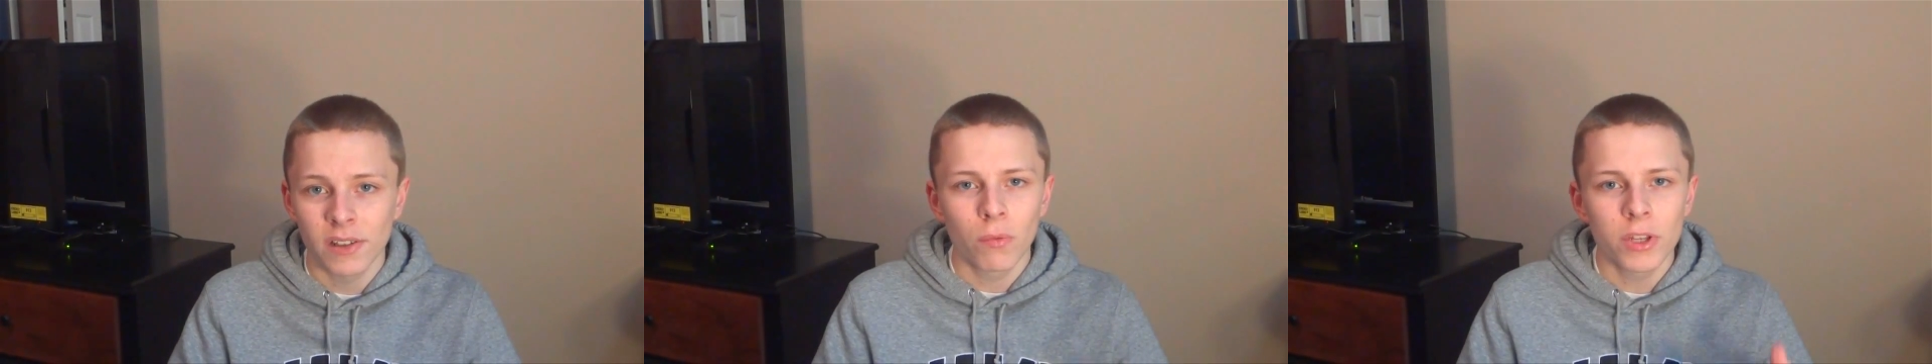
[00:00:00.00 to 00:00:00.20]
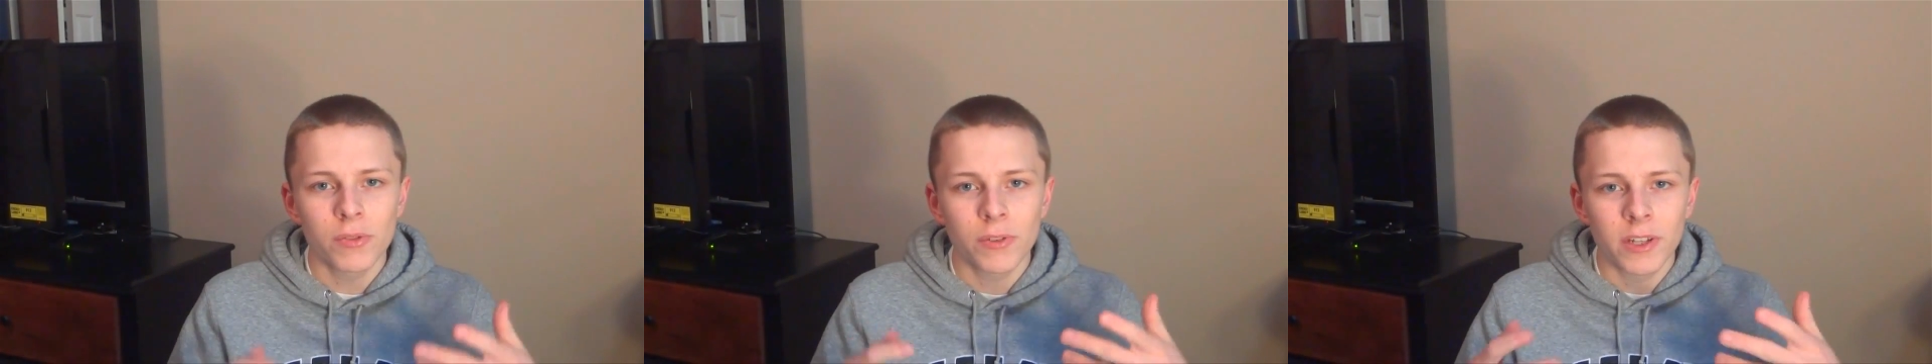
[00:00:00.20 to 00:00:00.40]

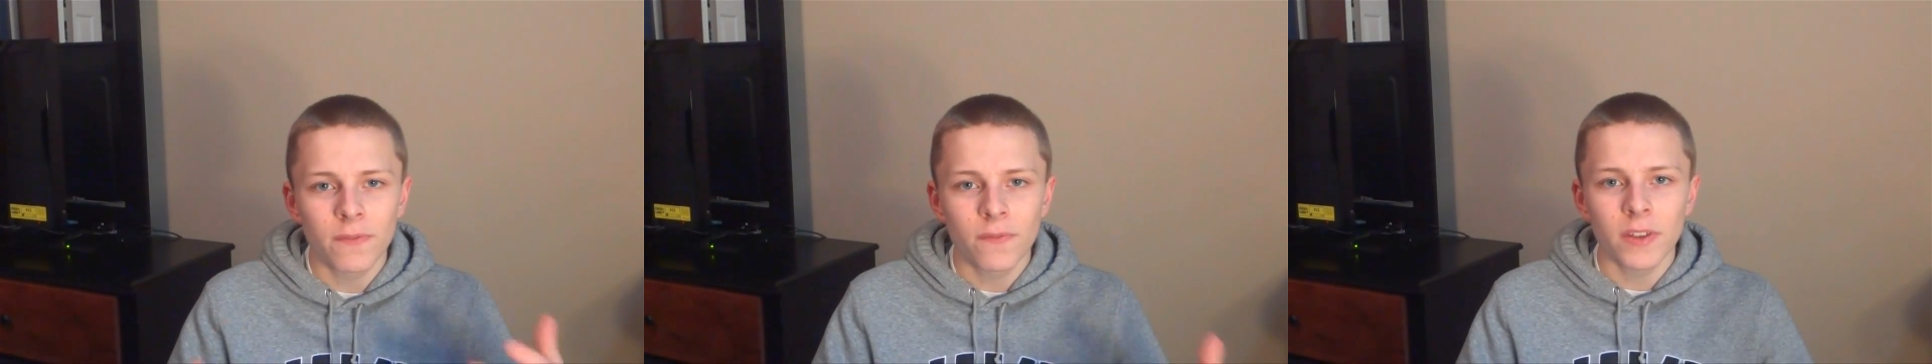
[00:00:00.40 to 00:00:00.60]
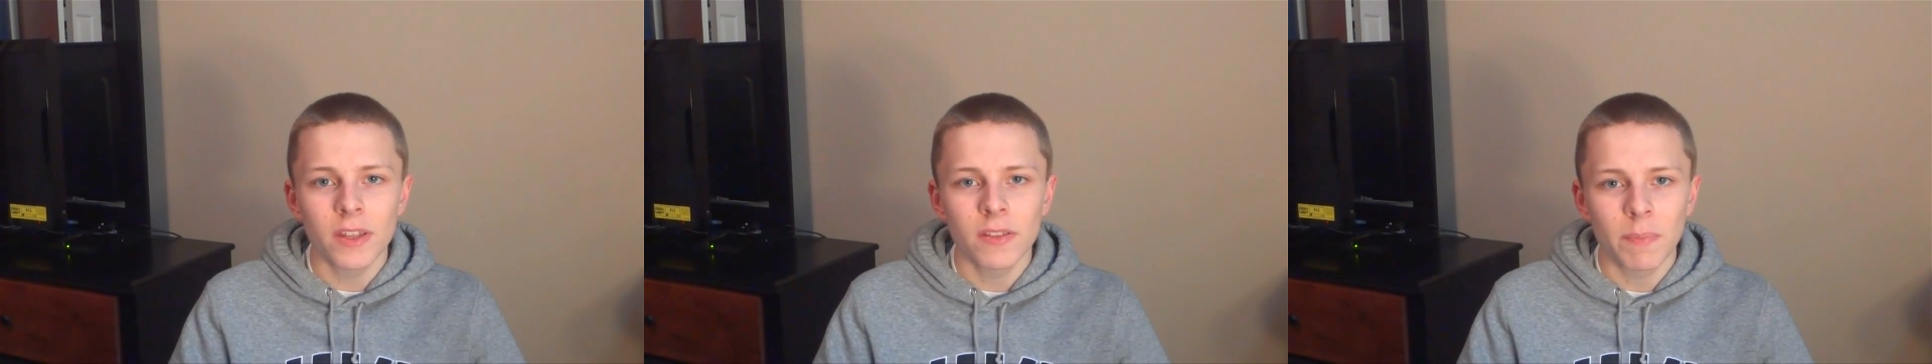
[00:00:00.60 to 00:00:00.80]
which would
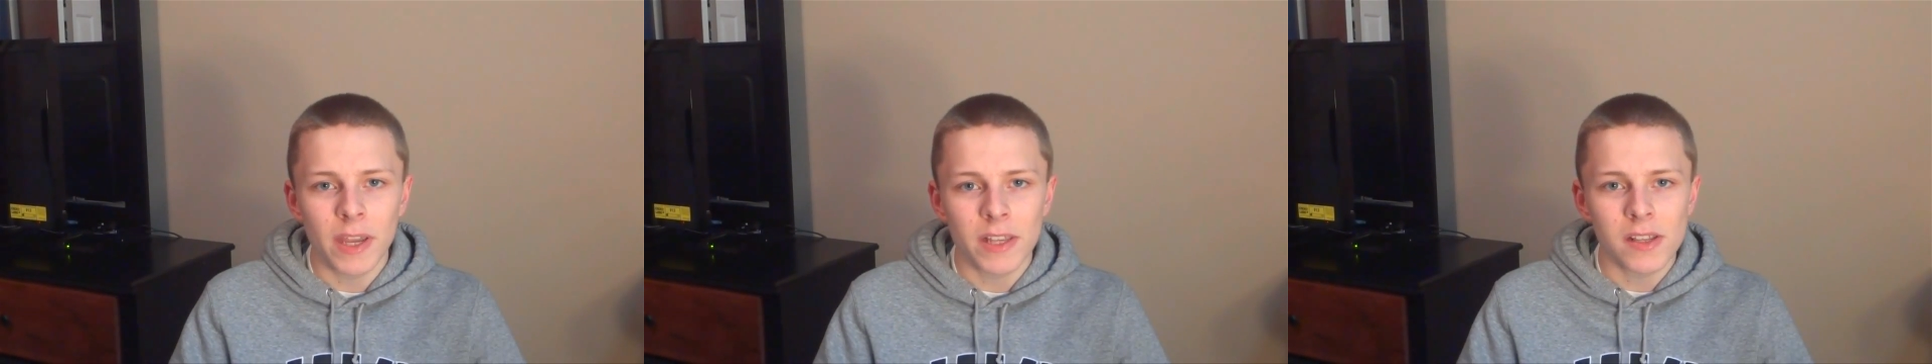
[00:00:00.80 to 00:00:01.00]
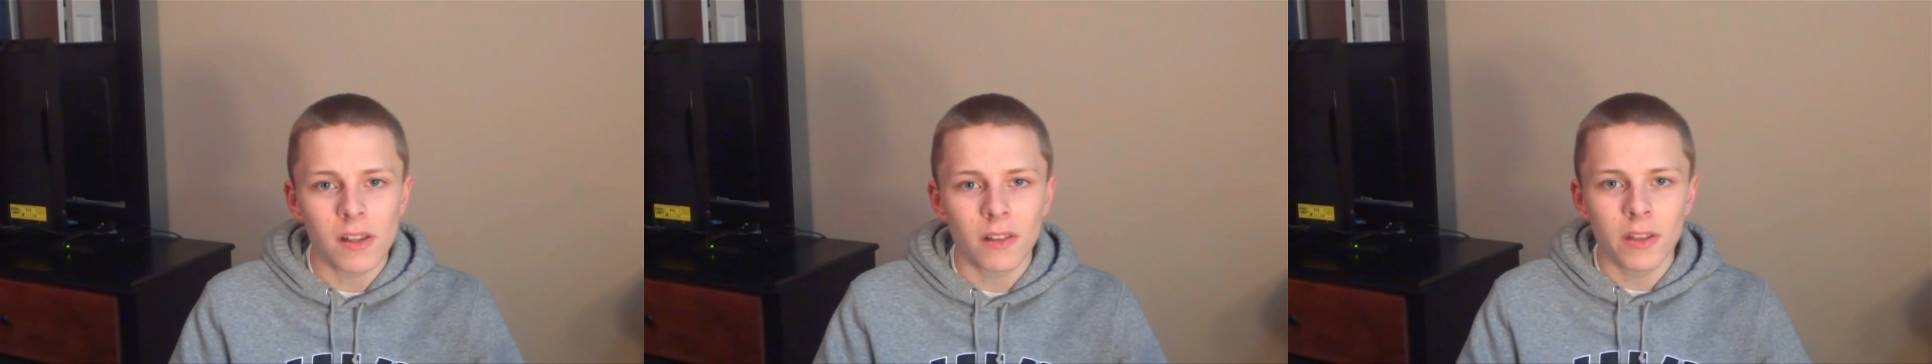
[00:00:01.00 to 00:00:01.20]
defeat
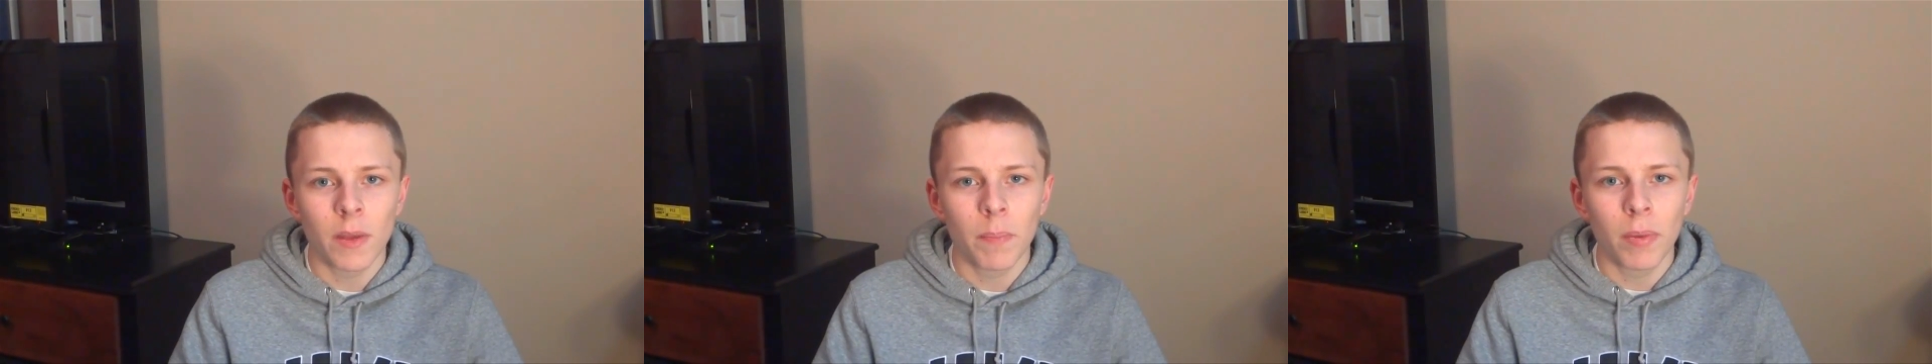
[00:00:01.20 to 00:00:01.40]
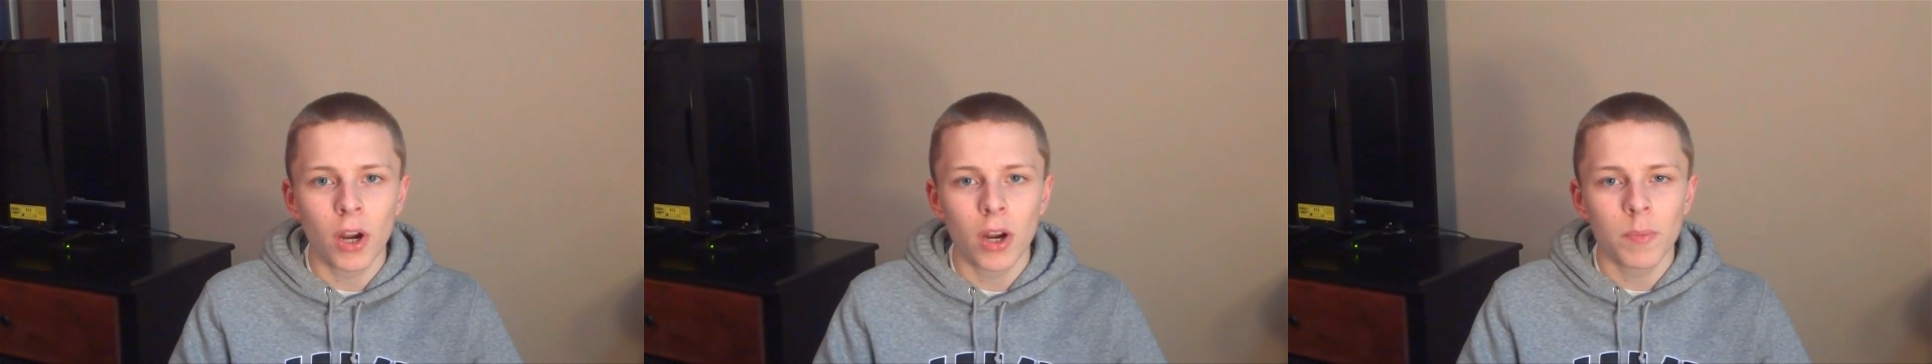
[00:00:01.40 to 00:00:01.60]
basically
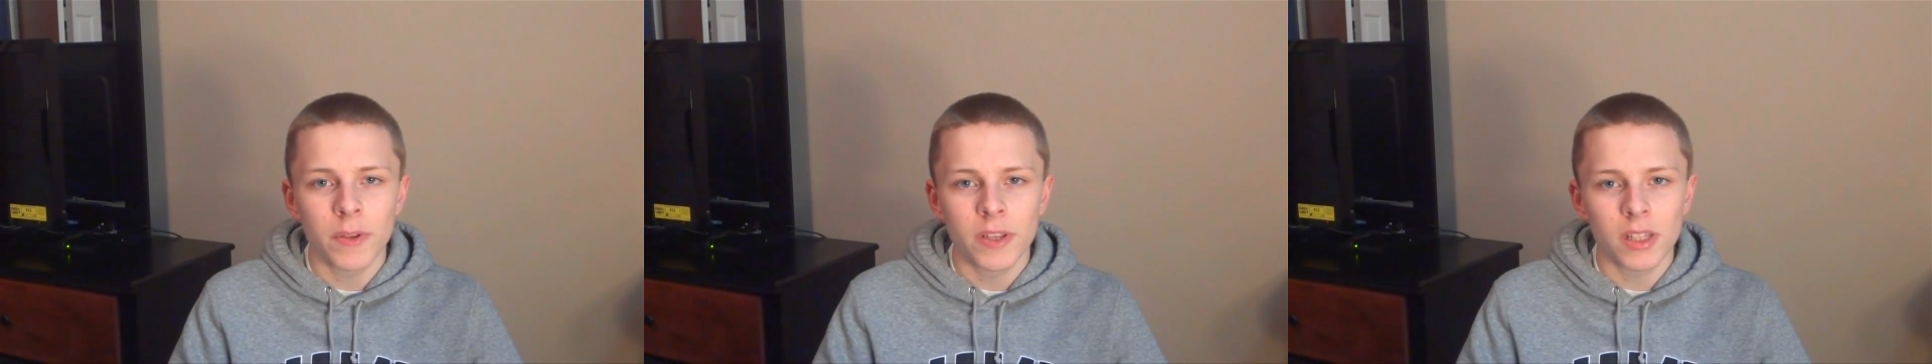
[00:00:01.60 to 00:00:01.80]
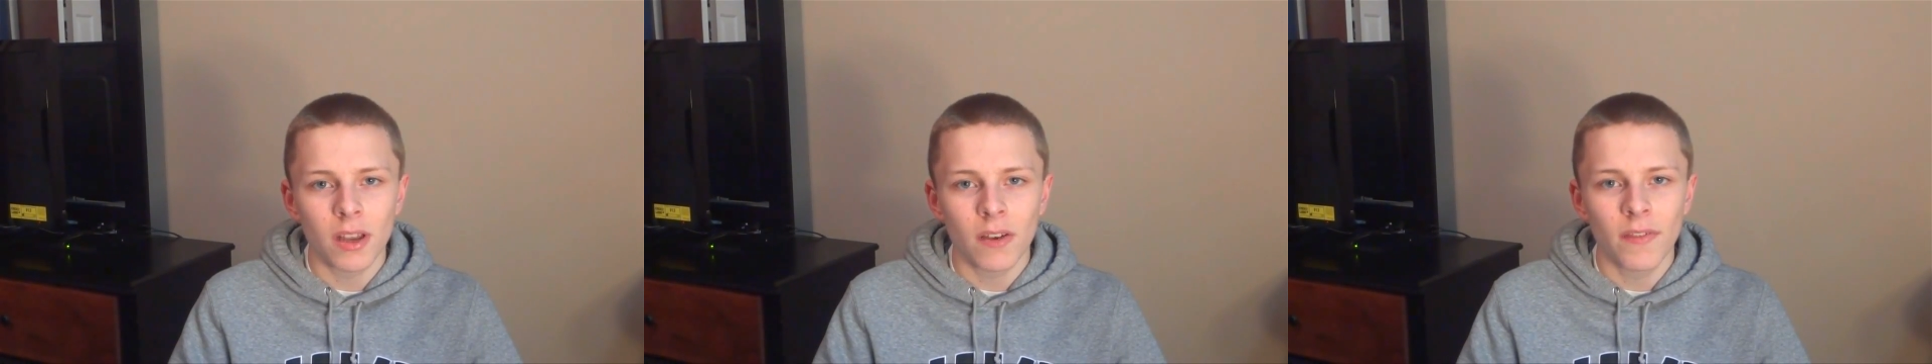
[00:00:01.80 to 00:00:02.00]
the
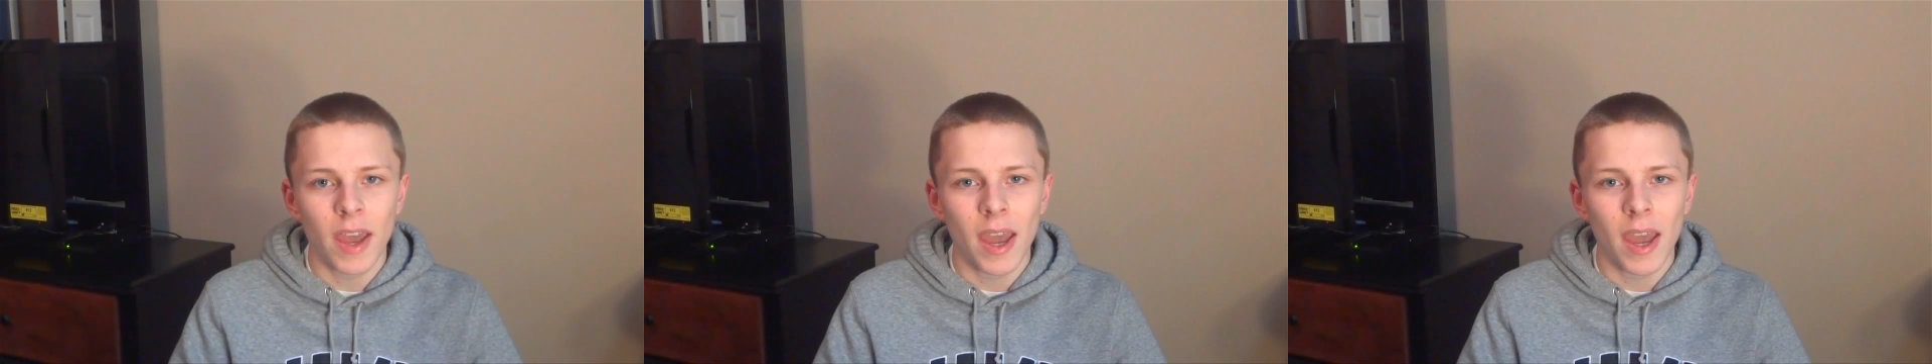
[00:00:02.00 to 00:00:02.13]
purpose of